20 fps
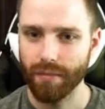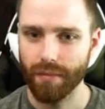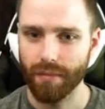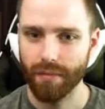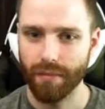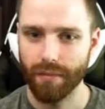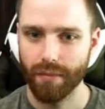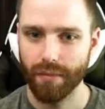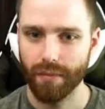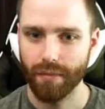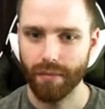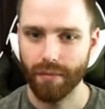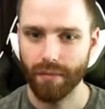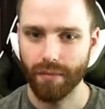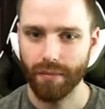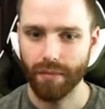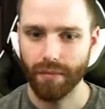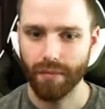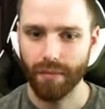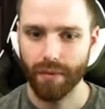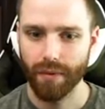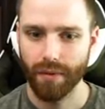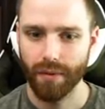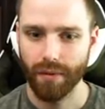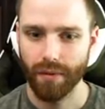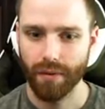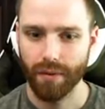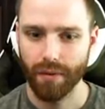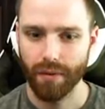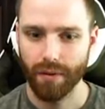
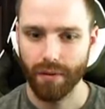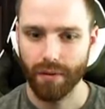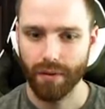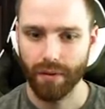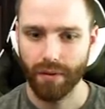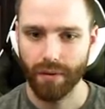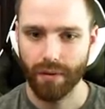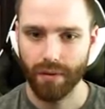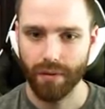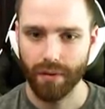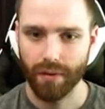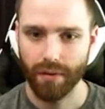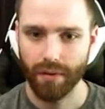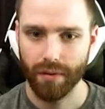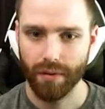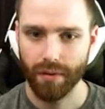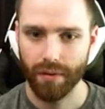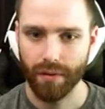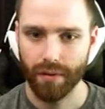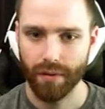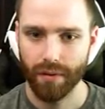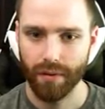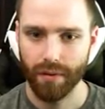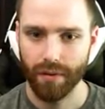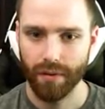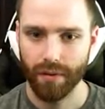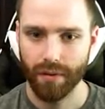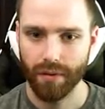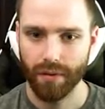Nothing is said.